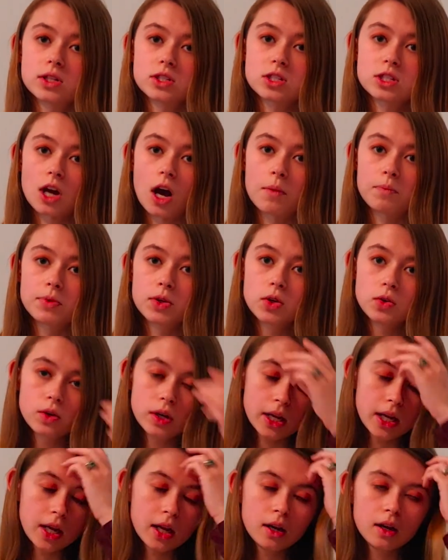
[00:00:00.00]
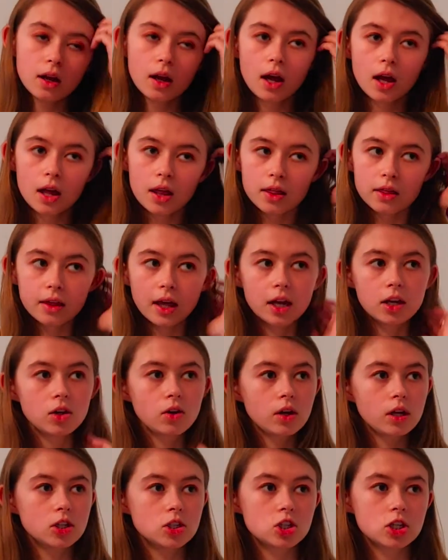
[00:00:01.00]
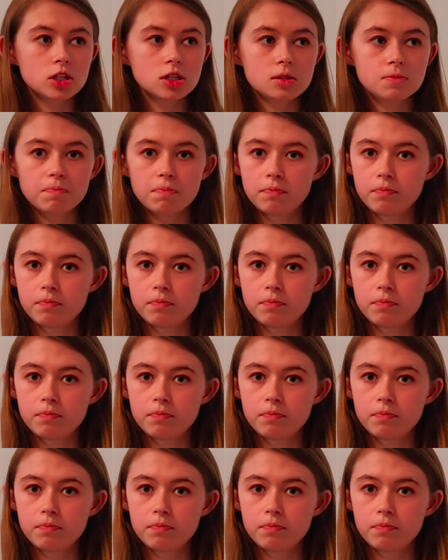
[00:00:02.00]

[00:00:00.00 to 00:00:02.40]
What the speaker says: stop you need, then you can just,